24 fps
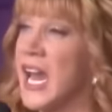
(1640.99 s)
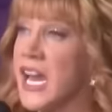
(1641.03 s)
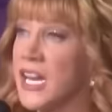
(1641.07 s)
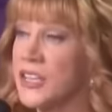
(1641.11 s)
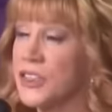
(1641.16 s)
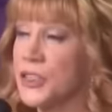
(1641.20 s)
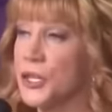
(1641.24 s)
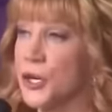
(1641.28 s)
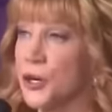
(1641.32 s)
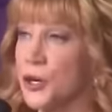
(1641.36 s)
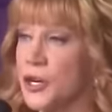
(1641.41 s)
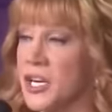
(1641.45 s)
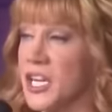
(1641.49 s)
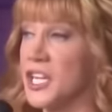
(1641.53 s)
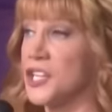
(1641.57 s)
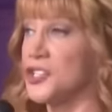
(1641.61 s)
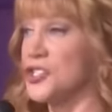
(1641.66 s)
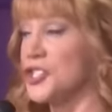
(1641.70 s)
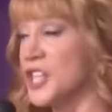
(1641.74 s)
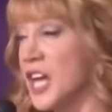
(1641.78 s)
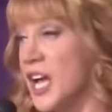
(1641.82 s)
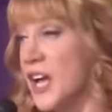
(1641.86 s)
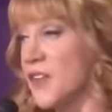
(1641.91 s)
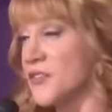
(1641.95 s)

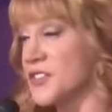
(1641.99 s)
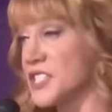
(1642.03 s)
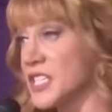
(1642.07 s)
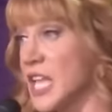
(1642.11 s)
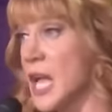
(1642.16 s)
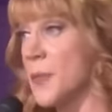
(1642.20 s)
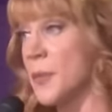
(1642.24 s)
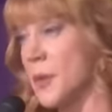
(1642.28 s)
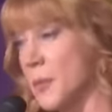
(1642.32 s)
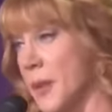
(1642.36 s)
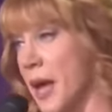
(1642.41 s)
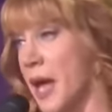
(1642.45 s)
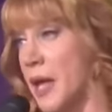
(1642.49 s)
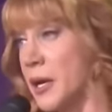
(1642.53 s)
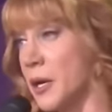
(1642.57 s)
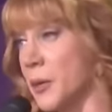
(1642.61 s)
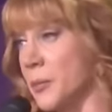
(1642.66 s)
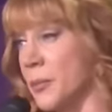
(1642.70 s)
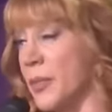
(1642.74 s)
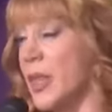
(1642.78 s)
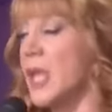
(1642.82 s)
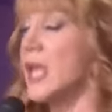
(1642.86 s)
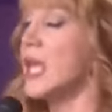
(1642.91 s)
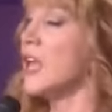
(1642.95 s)
8.30, Jeff, sloppy
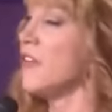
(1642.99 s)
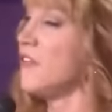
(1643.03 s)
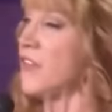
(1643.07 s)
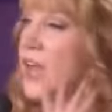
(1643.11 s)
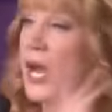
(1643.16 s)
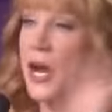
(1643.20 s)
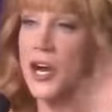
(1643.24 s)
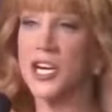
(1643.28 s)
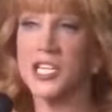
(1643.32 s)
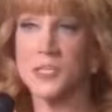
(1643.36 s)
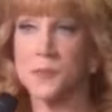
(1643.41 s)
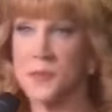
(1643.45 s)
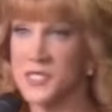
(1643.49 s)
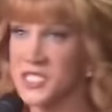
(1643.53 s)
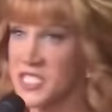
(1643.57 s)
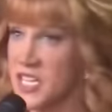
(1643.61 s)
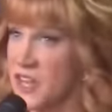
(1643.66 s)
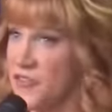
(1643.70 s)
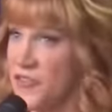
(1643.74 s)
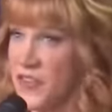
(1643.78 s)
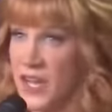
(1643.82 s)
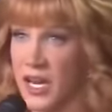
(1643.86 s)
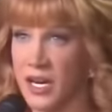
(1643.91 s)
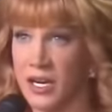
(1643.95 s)
bottom. Very
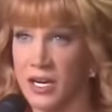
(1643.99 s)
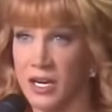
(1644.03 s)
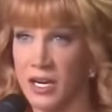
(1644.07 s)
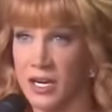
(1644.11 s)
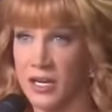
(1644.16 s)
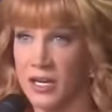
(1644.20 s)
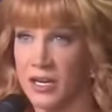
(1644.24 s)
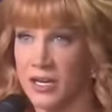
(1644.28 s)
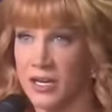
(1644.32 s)
specific.